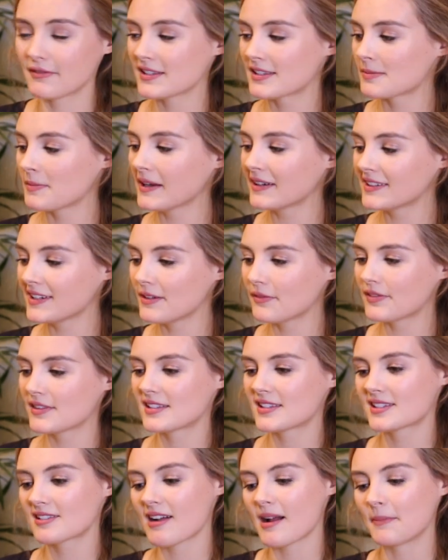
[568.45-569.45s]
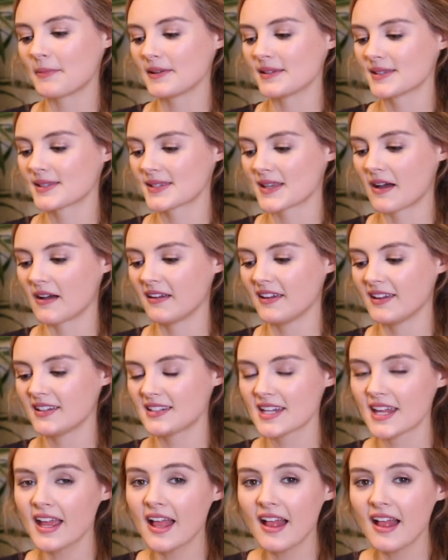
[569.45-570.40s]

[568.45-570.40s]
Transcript: especially with the strap inside.